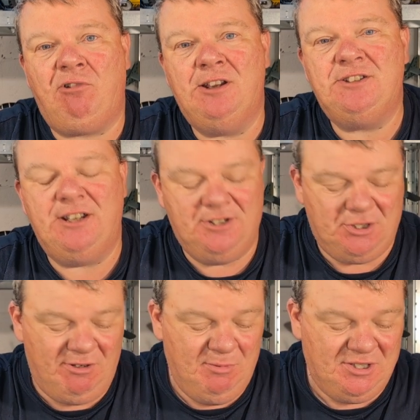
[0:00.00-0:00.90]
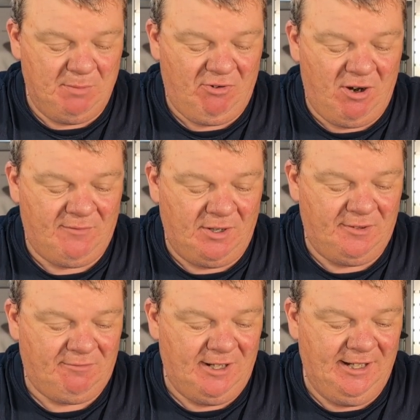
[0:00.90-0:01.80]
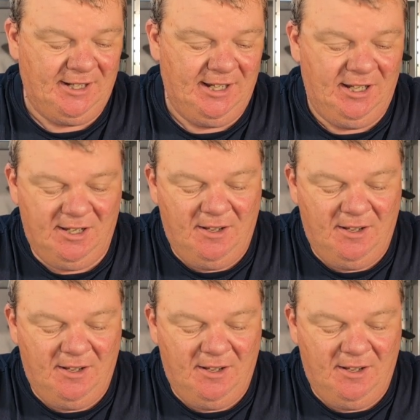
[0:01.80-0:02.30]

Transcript: printing. Sorry, Mr. Bravo 3D.